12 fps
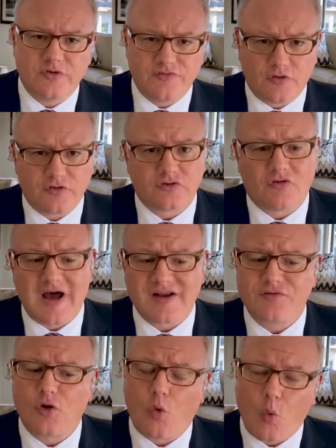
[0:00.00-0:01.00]
We feel there's a lot
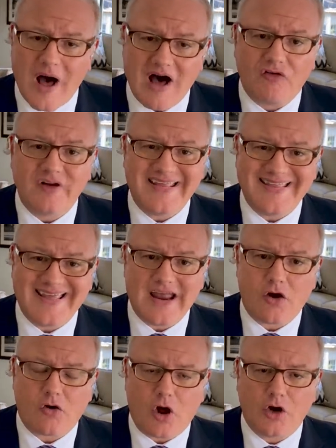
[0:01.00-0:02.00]
of quality
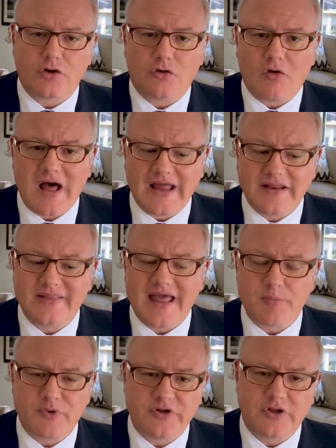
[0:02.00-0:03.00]
there underlying
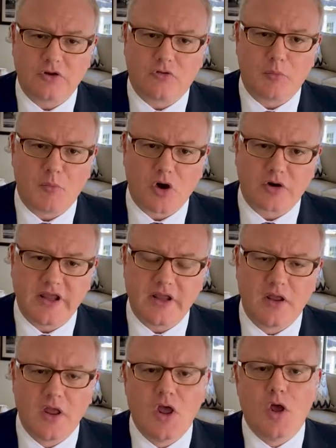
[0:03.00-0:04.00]
that particular market,